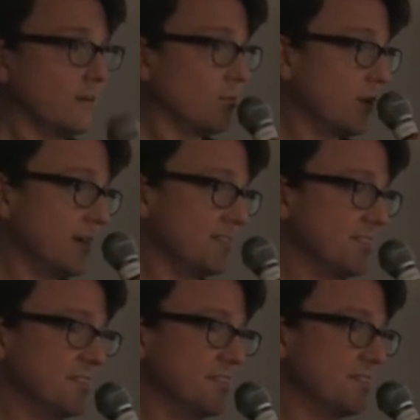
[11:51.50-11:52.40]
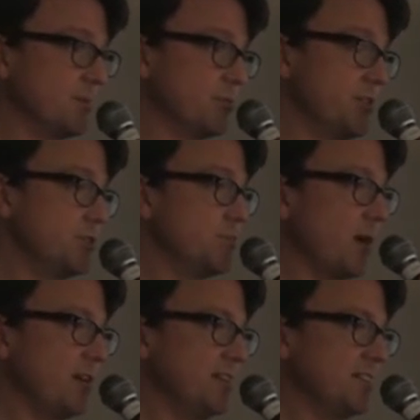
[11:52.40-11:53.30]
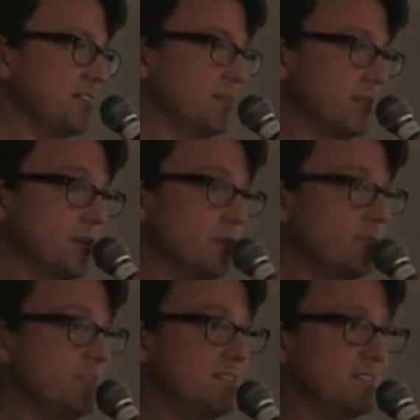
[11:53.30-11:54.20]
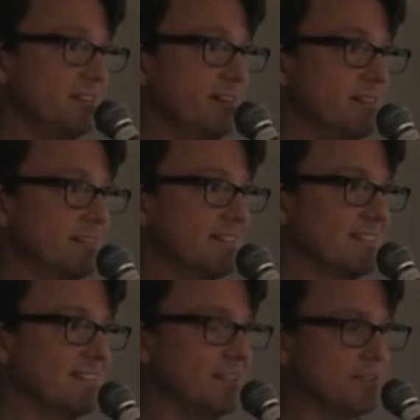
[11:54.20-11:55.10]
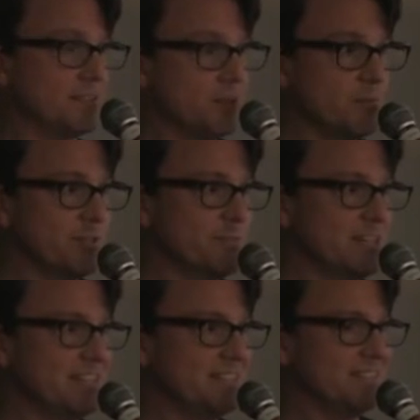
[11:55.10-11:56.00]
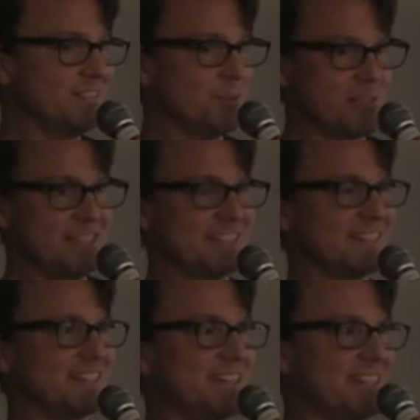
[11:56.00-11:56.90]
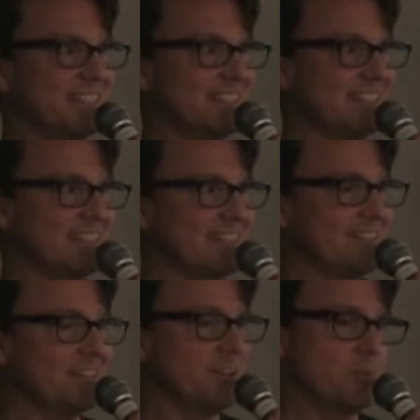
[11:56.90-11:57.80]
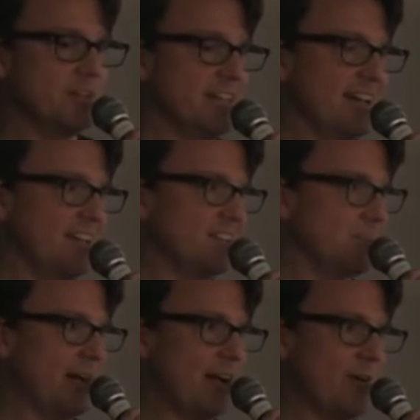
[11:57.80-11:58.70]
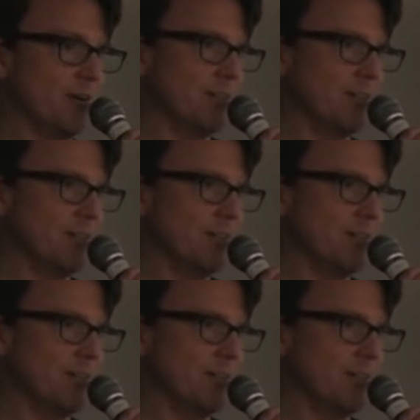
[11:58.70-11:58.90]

Right, since it's between two parties, there's no fees at all. There's no middleman, nobody takes a cut, nobody has a power.